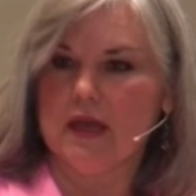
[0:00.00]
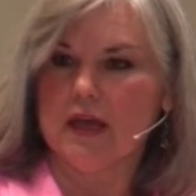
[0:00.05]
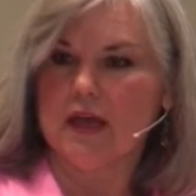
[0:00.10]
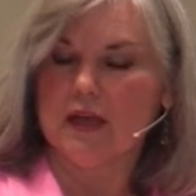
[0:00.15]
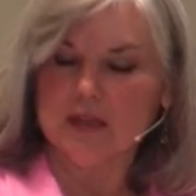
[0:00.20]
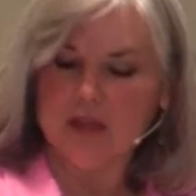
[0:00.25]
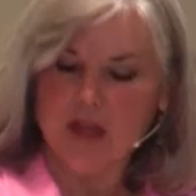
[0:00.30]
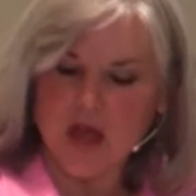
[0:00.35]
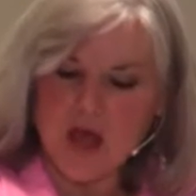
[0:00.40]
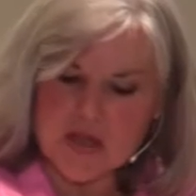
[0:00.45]

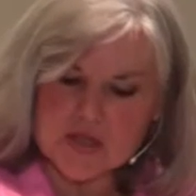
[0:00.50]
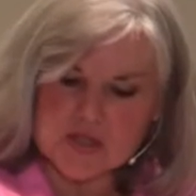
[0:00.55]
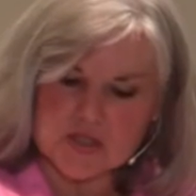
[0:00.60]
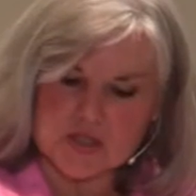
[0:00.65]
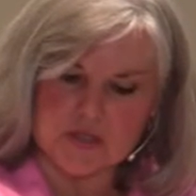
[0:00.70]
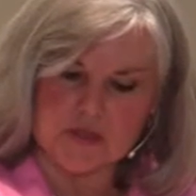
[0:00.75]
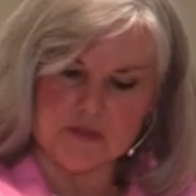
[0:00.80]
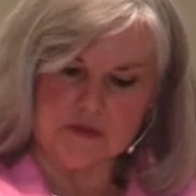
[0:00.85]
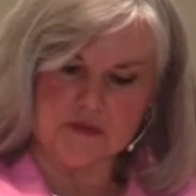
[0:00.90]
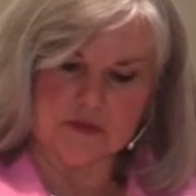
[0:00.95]

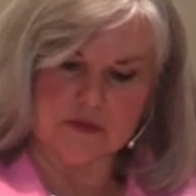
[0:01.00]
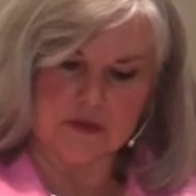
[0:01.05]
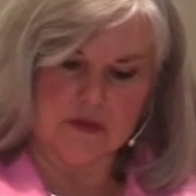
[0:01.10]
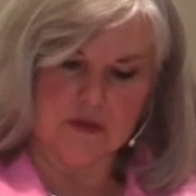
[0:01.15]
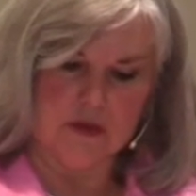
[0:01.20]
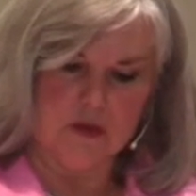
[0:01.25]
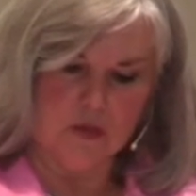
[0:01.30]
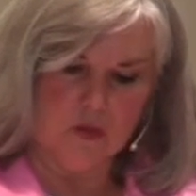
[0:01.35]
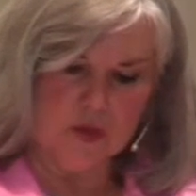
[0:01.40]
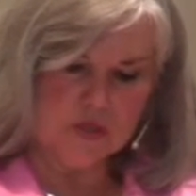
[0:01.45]
Colossians
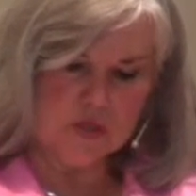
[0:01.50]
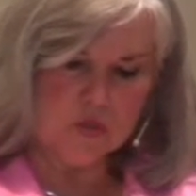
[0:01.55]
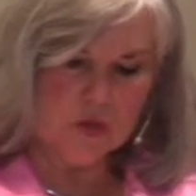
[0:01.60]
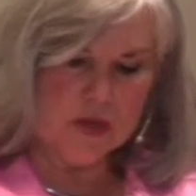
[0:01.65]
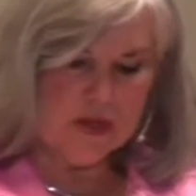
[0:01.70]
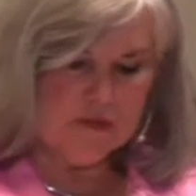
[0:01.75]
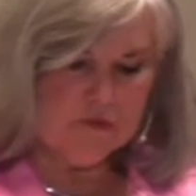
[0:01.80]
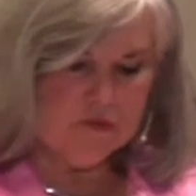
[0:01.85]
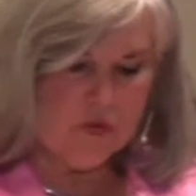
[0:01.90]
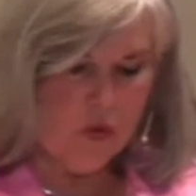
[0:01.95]

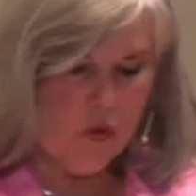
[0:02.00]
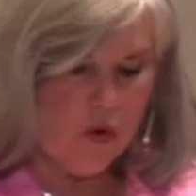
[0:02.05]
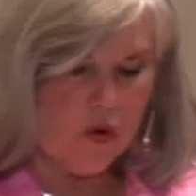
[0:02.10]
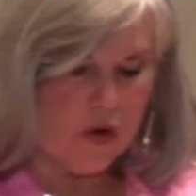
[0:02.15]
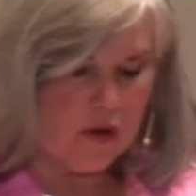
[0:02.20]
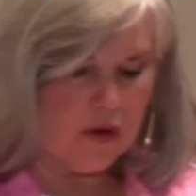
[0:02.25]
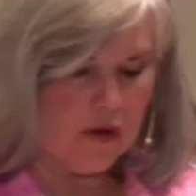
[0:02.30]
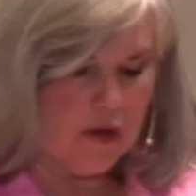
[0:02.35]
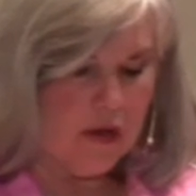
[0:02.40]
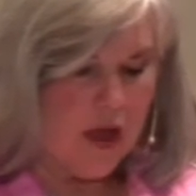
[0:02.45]

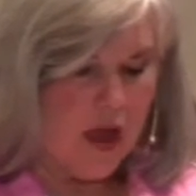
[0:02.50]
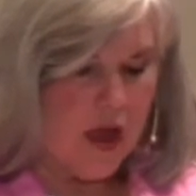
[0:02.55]
124.